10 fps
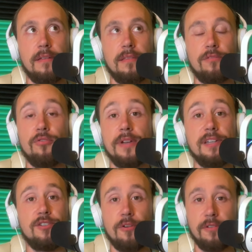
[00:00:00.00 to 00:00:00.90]
through
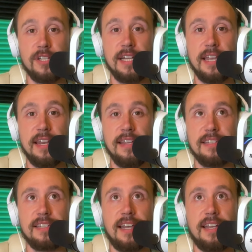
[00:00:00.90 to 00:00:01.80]
indulging in
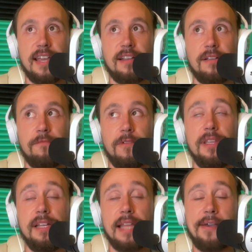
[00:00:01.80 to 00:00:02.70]
it and like
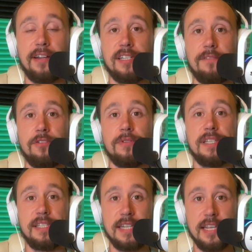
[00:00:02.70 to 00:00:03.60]
really allowing yourself to
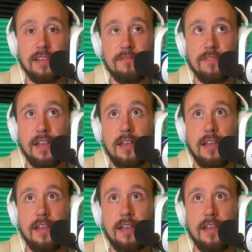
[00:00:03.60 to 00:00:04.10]
receive